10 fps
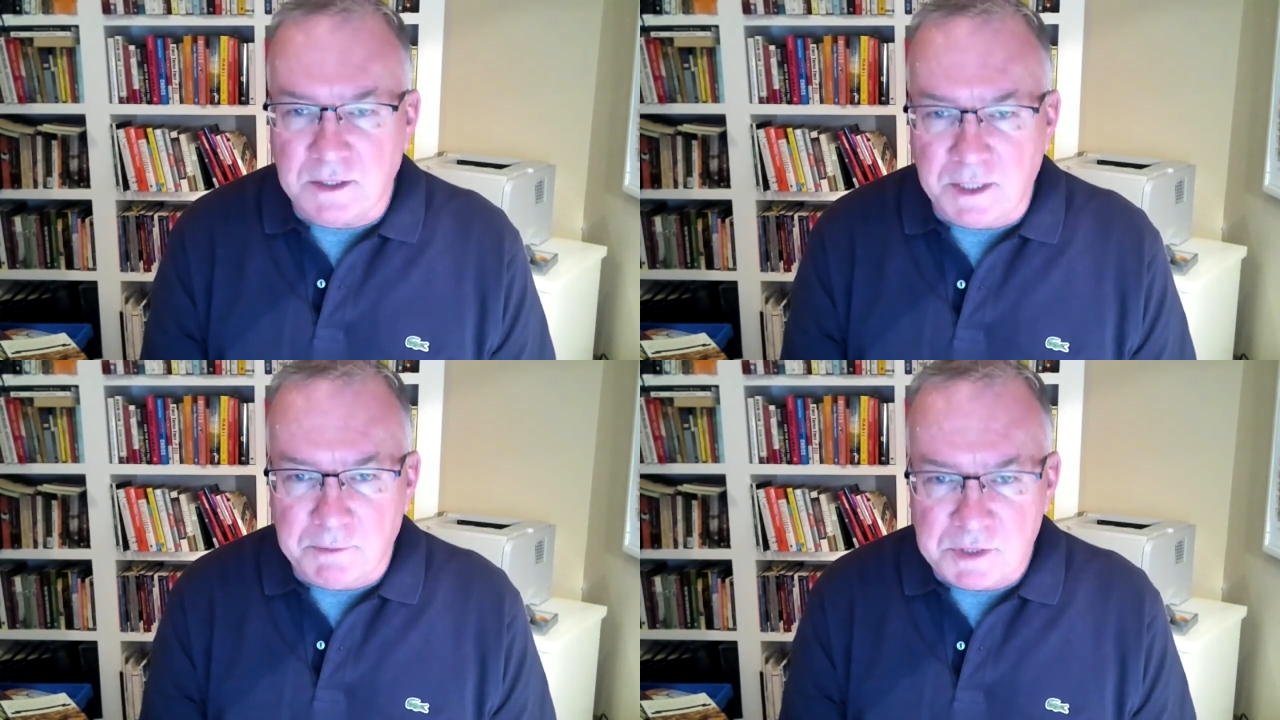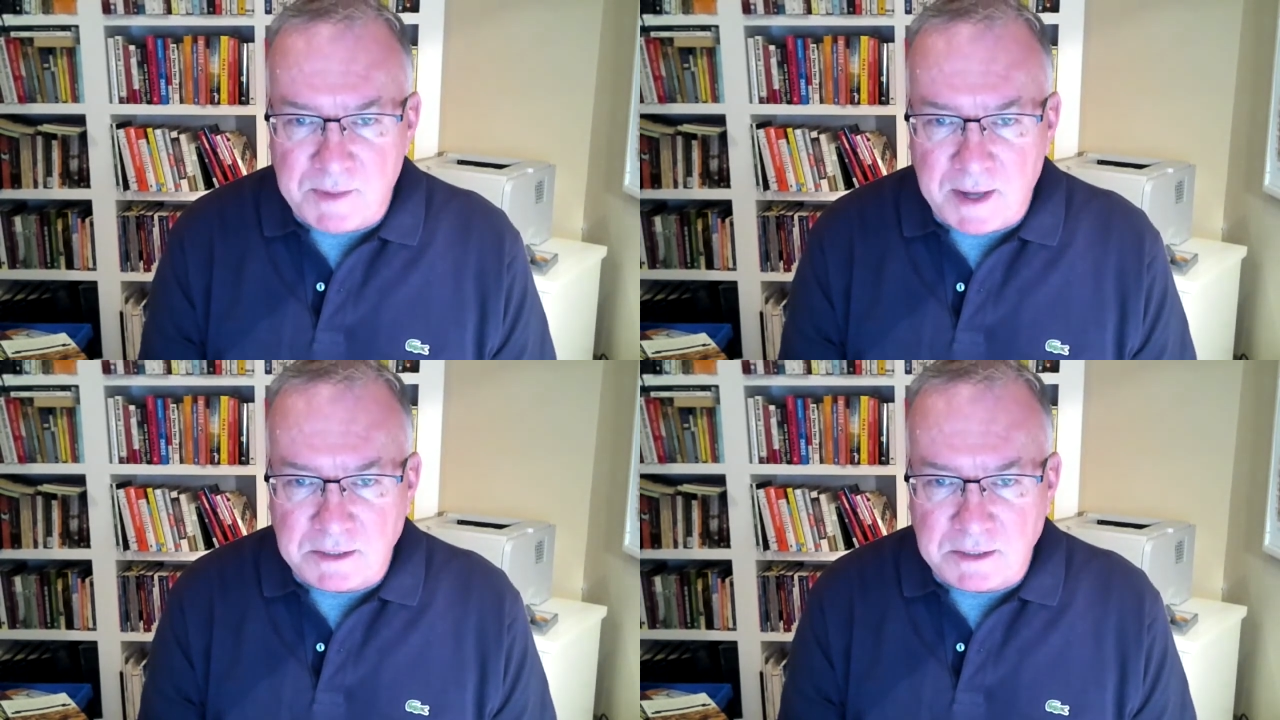a
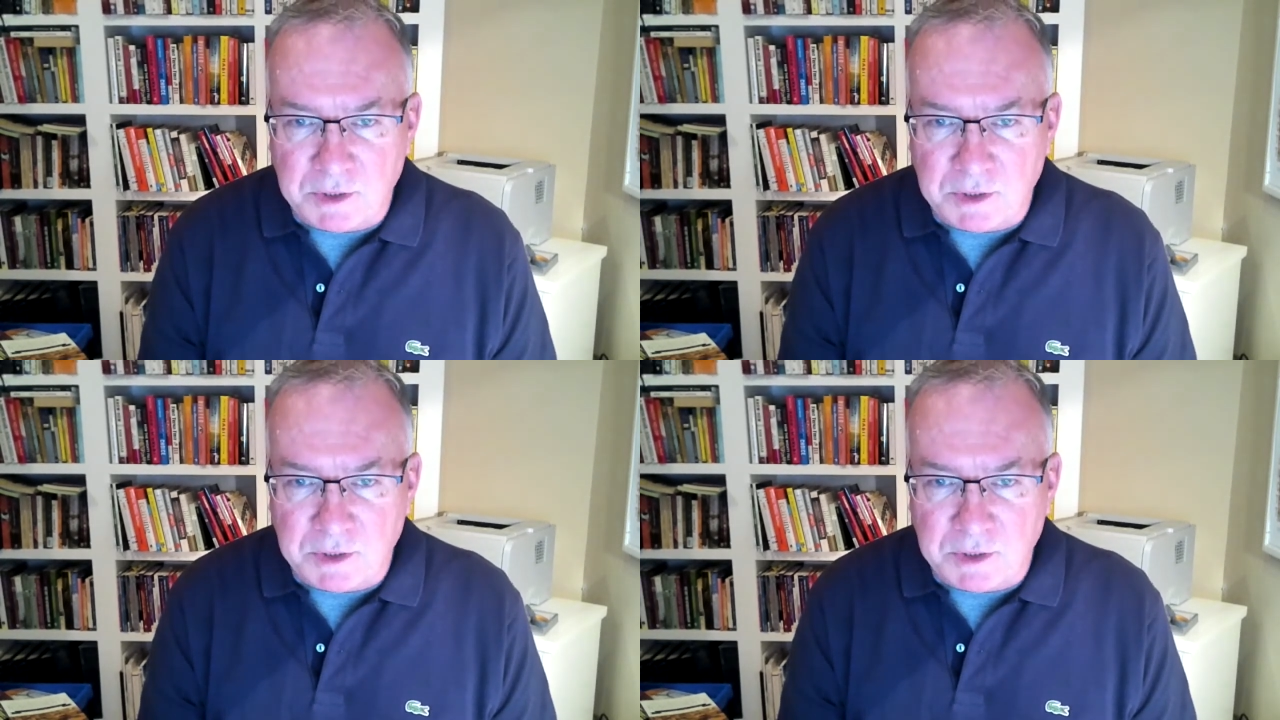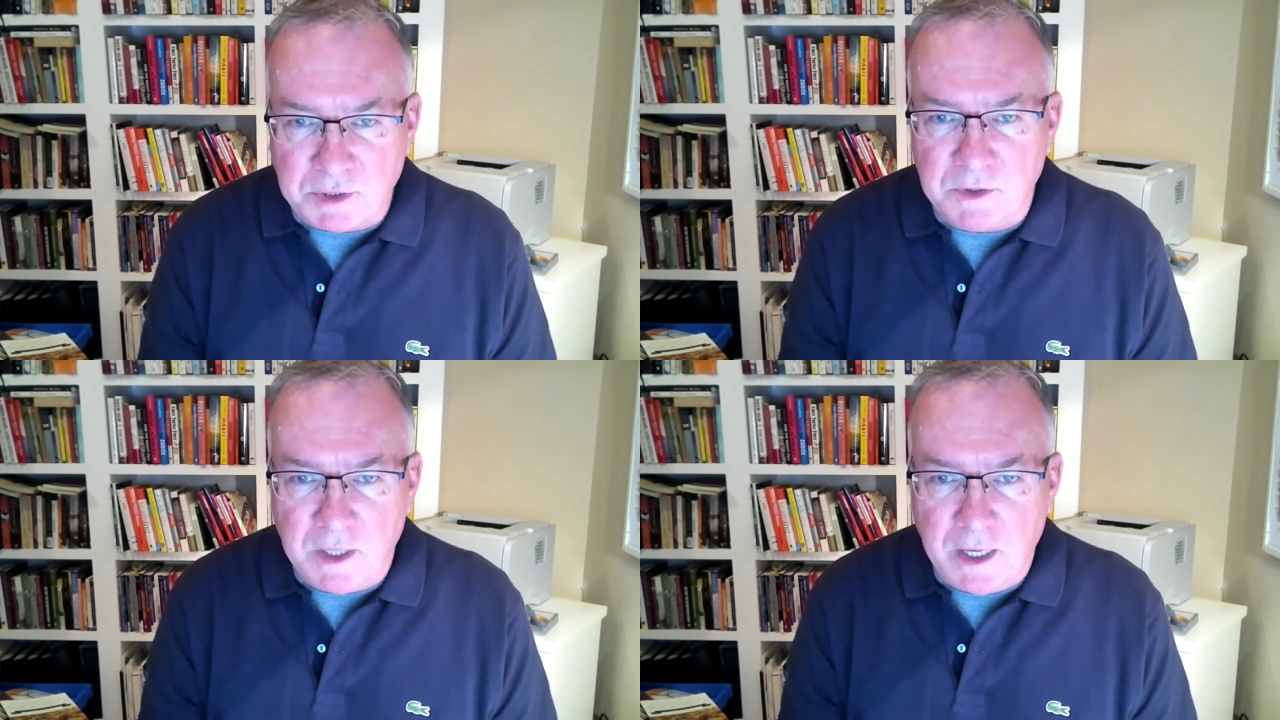respectable
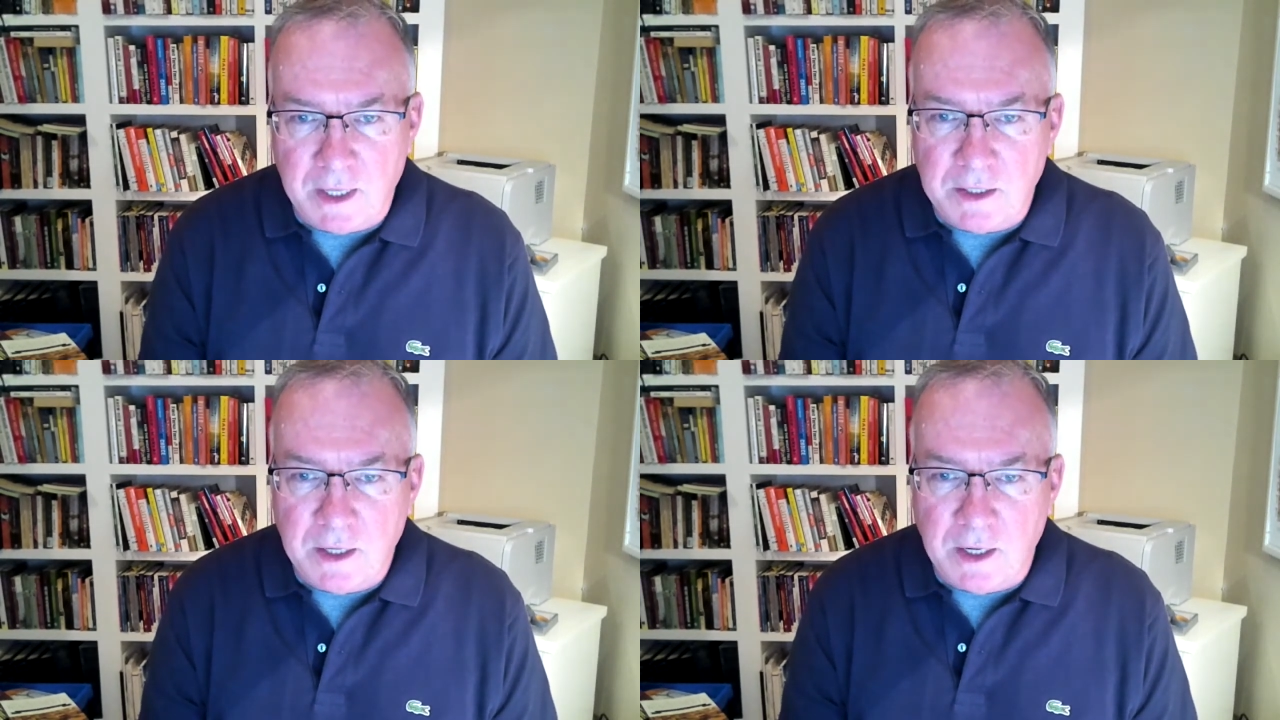individual, and